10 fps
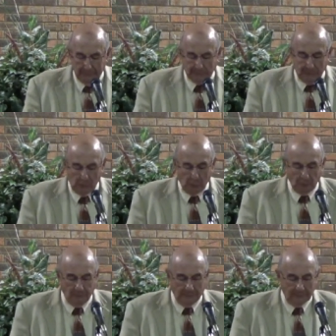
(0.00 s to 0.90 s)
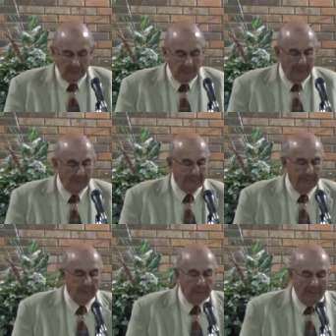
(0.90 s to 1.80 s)
So we're thinking about
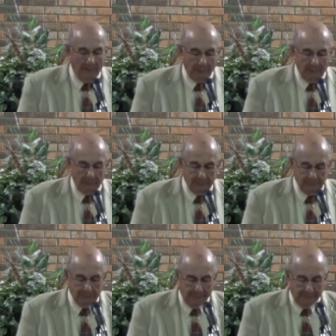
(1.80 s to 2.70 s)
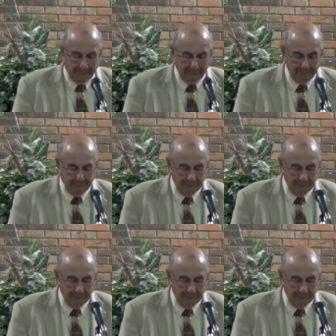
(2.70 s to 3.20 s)
that power today.